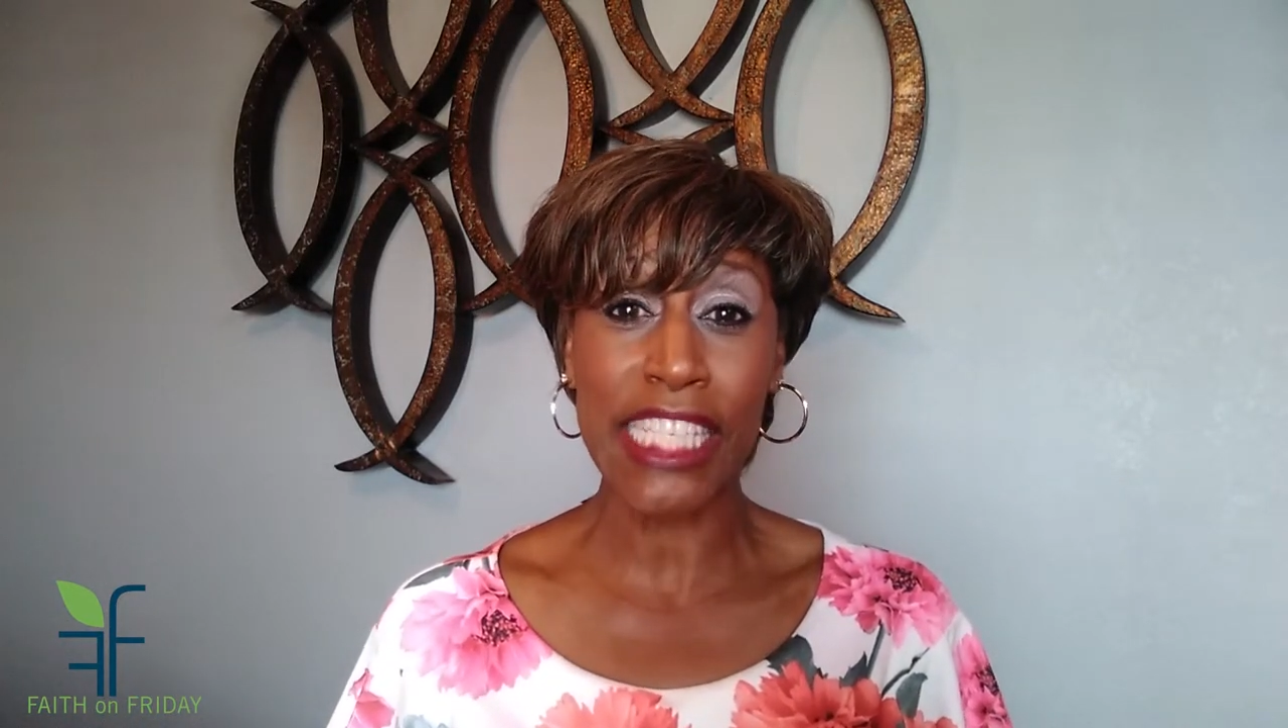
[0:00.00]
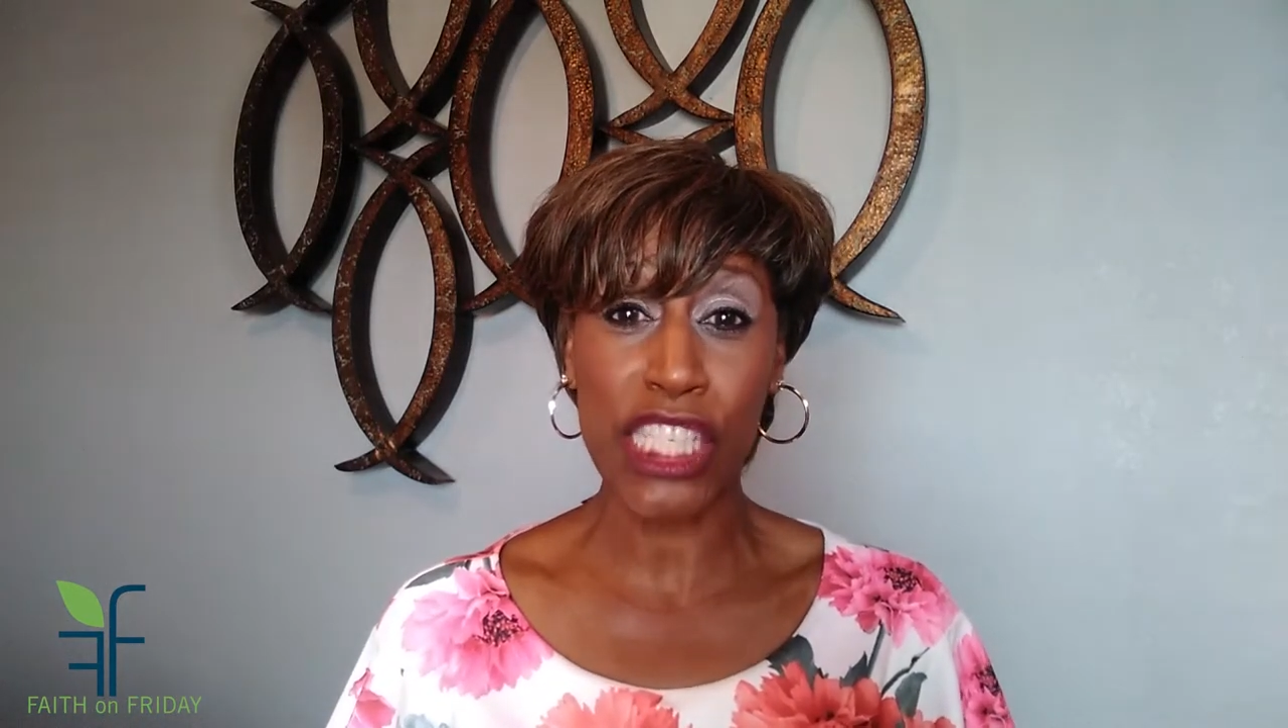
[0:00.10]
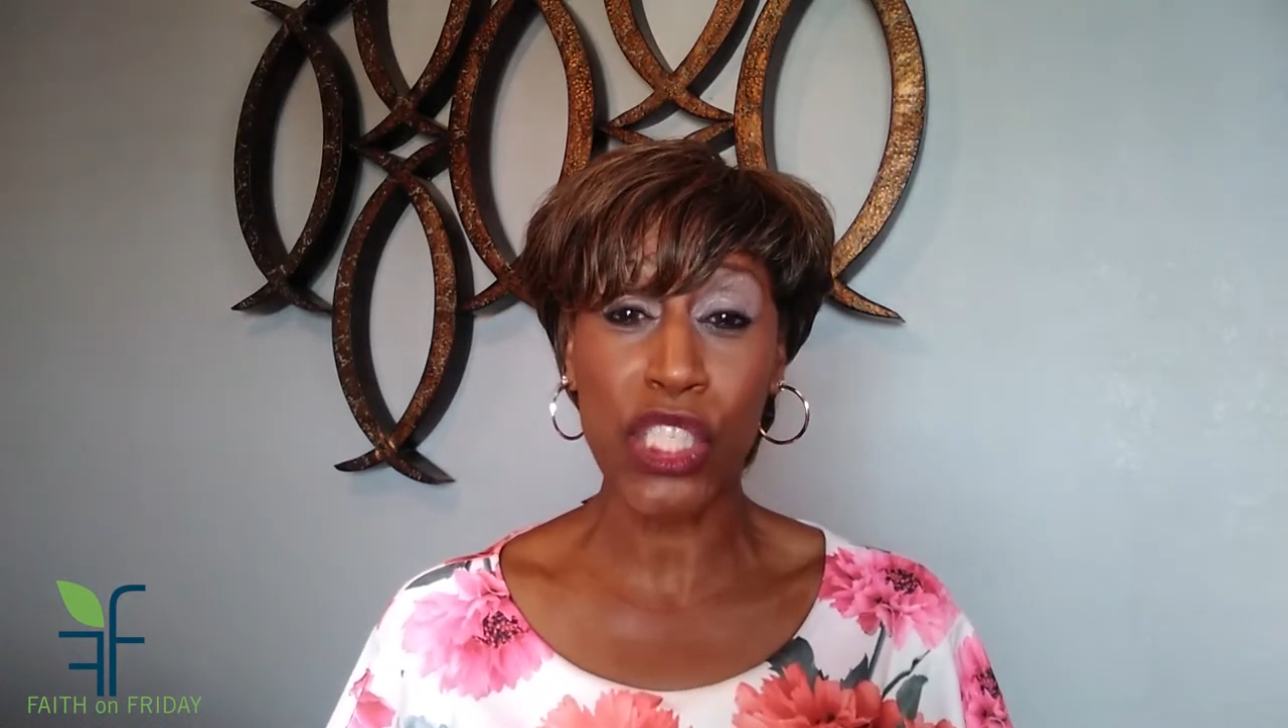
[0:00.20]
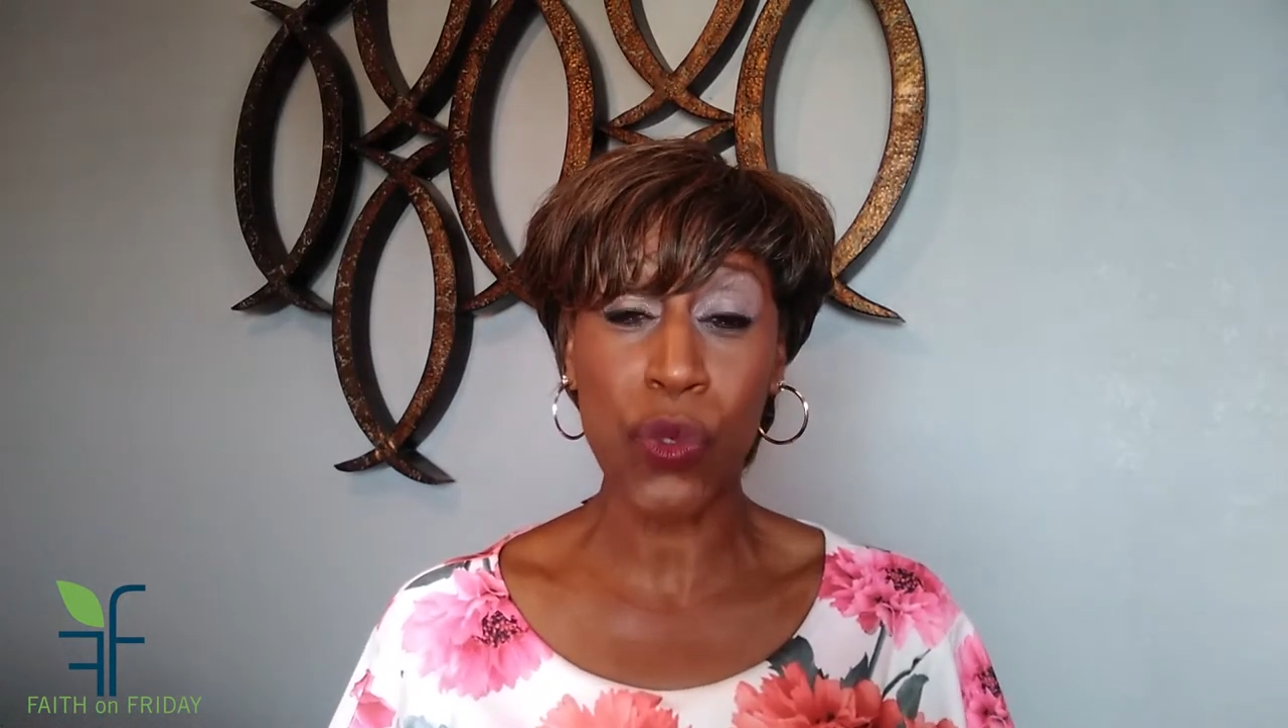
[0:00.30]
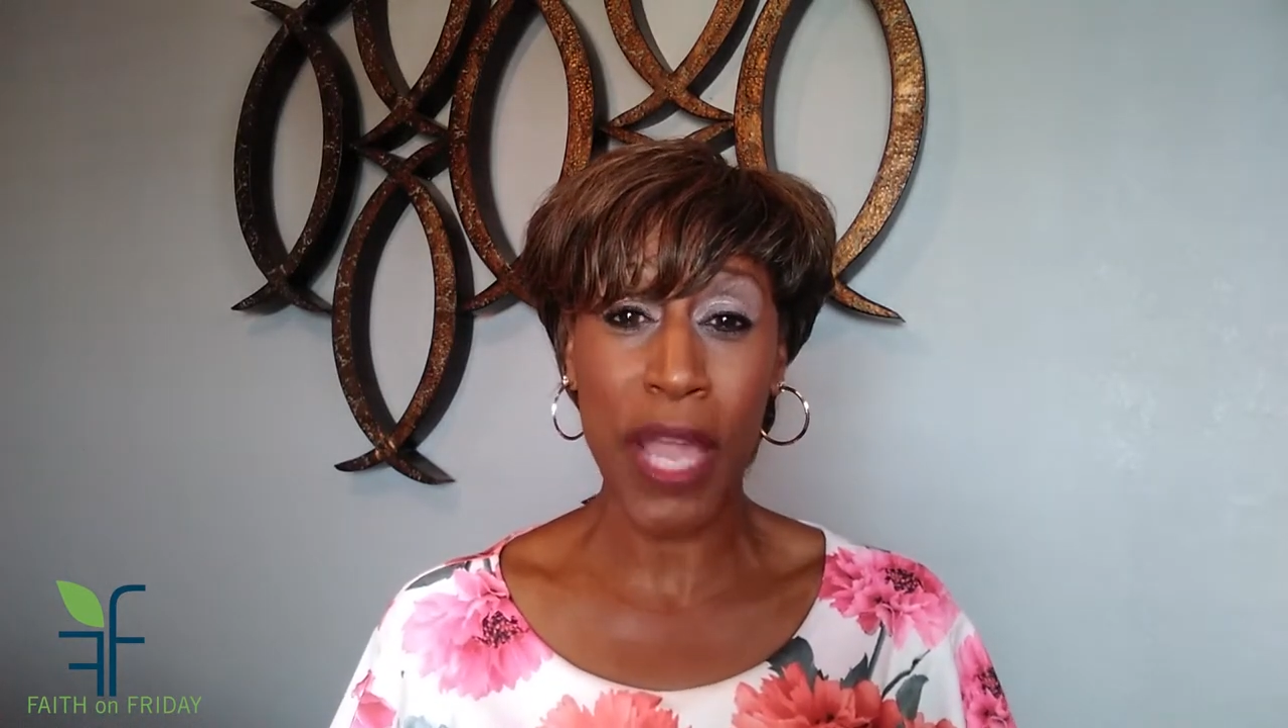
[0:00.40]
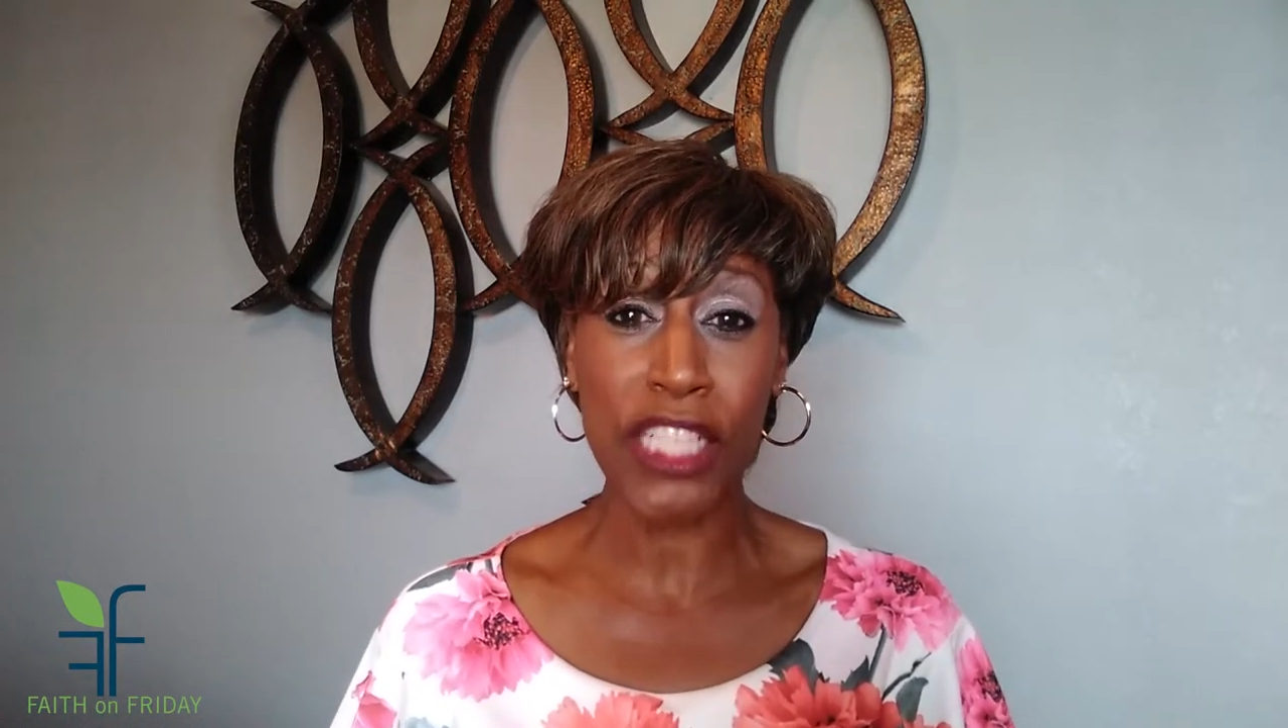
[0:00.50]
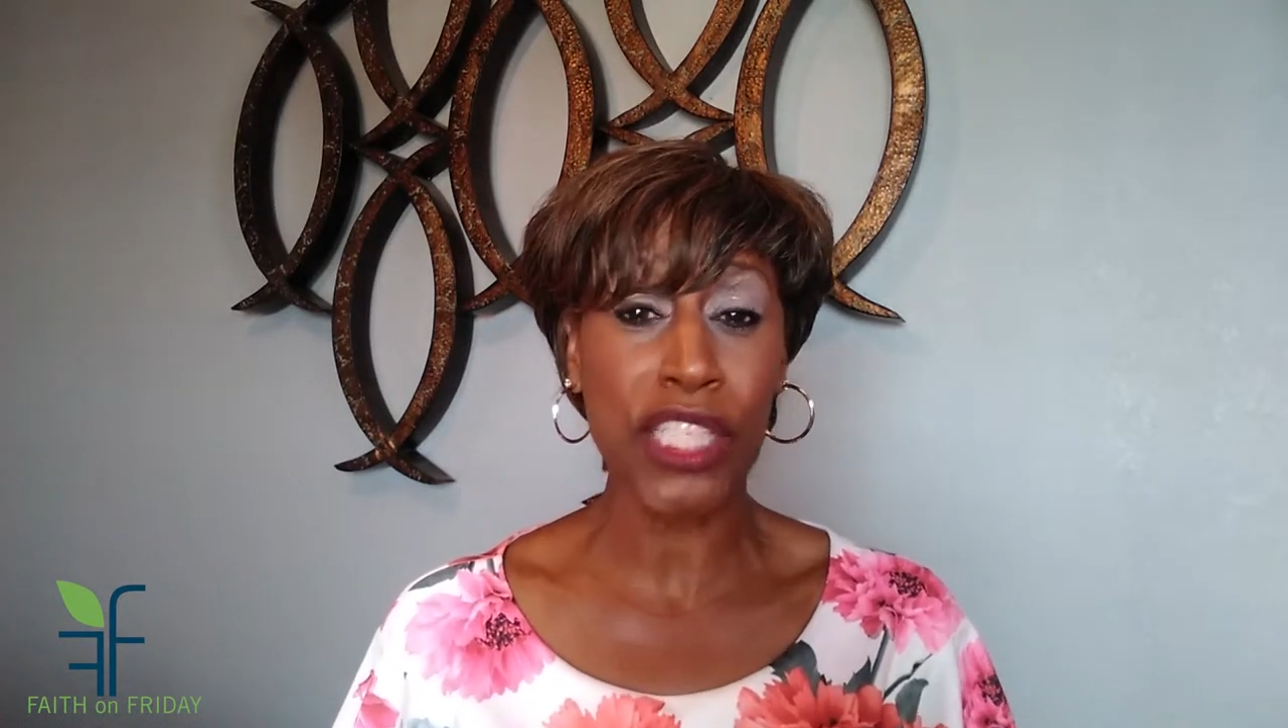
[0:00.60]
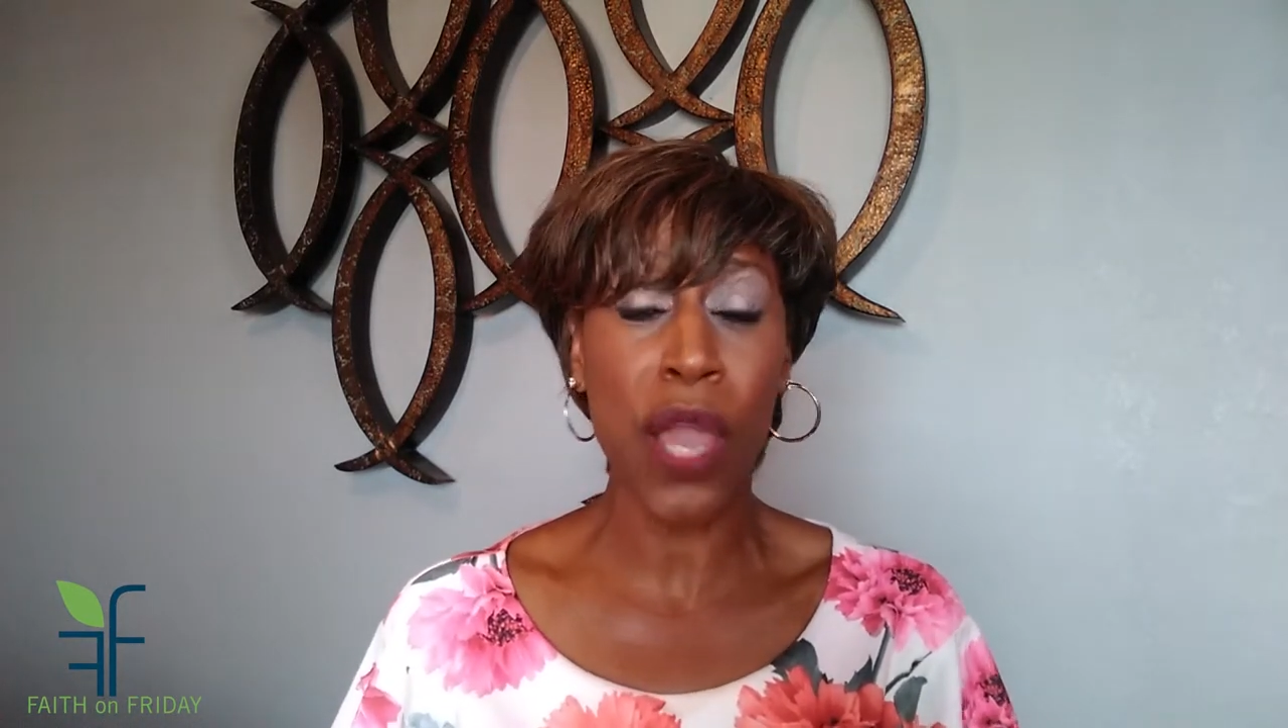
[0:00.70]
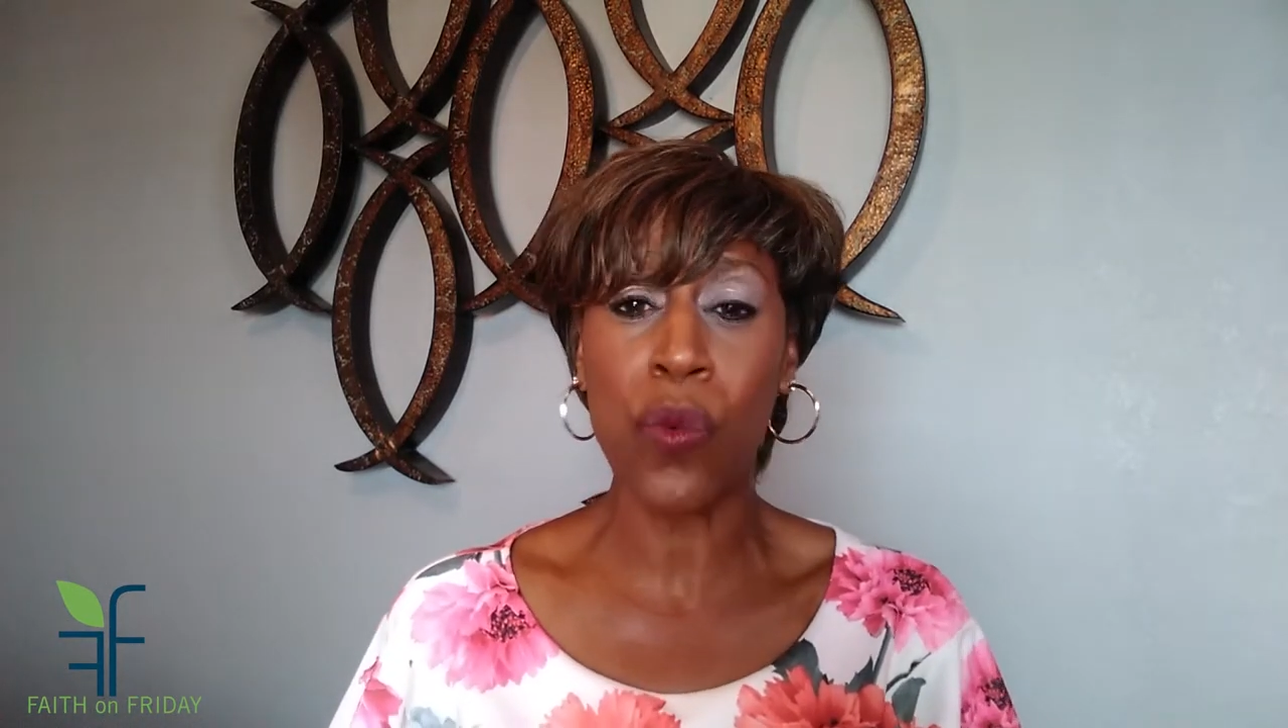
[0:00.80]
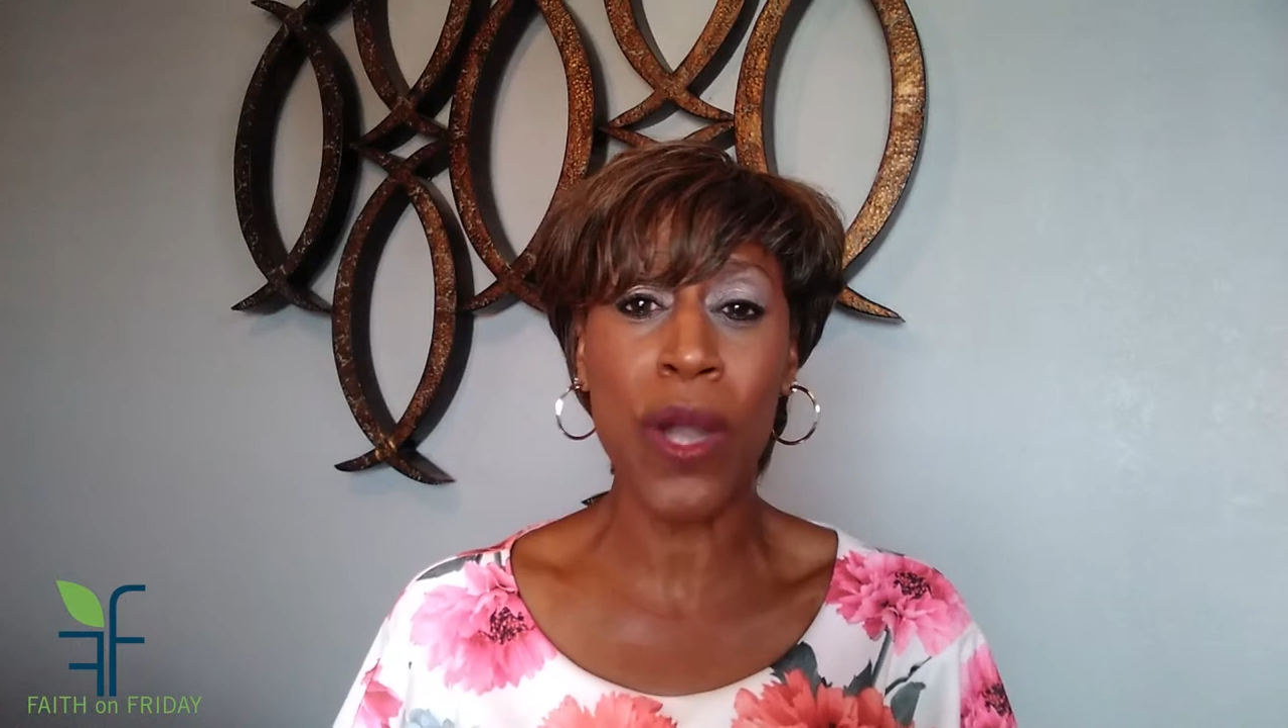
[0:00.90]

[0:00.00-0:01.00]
situation at